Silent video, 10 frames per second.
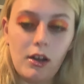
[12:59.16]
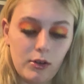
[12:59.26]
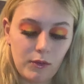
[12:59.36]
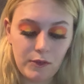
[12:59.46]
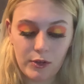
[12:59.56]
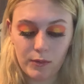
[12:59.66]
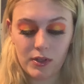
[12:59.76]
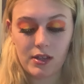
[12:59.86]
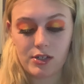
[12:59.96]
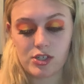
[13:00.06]
I don't know if you can
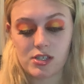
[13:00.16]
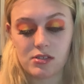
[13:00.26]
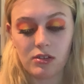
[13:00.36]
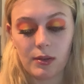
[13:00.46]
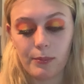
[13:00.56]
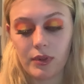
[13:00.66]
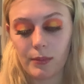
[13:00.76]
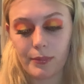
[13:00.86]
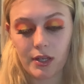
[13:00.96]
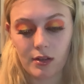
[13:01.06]
read that, it just says lip
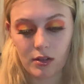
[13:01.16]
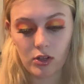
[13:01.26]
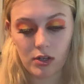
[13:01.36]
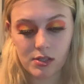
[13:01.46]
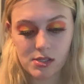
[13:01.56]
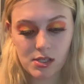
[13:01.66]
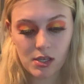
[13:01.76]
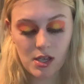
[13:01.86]
plumping gloss.